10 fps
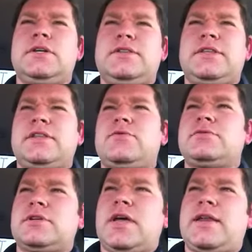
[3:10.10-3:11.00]
anything that
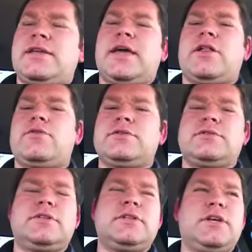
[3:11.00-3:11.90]
had any
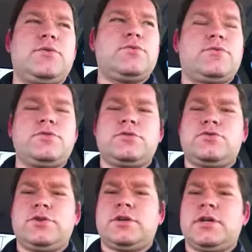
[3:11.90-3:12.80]
calories, any liquid. Refusing
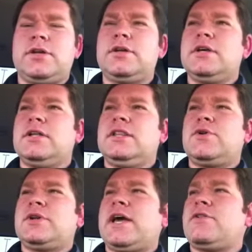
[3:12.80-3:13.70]
to drink
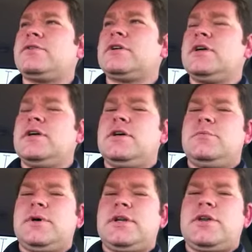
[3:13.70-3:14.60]
liquid calories.
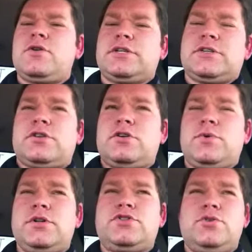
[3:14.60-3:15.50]
But I noticed I started
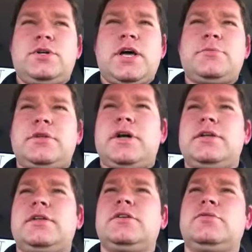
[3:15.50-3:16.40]
wanting to chew gum a
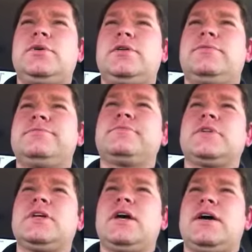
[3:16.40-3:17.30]
lot. Well,
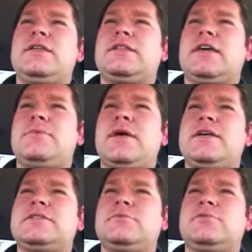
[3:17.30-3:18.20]
I think the gum
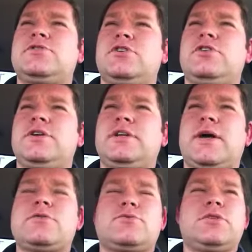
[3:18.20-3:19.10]
has some sugar in it. And
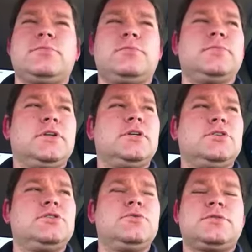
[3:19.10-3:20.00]
I was really
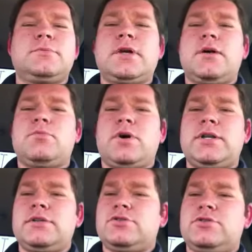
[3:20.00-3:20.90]
chewing some gum. Boy,
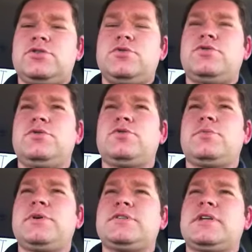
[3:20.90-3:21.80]
I'd chew 2 or
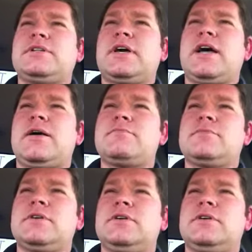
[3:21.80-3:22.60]
3 pieces at a time.